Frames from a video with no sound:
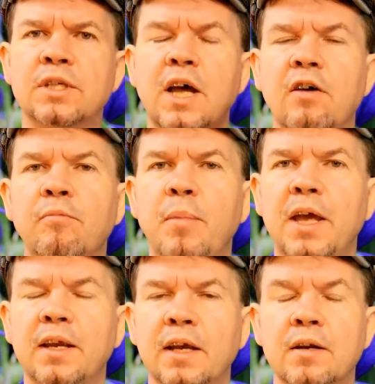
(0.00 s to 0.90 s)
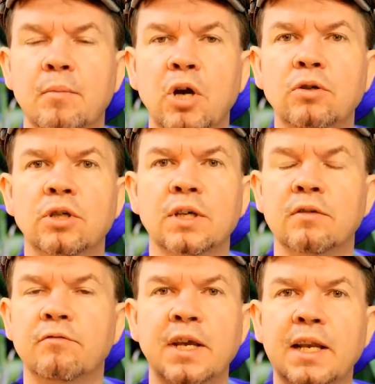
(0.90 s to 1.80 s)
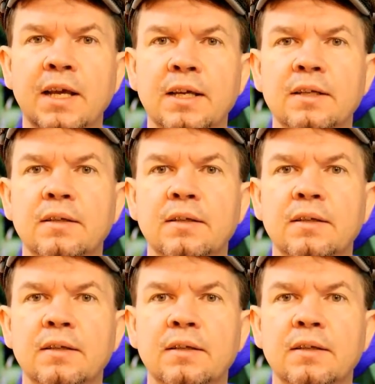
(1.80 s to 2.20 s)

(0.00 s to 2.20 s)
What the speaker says: self-pity, an emotion, a feeling,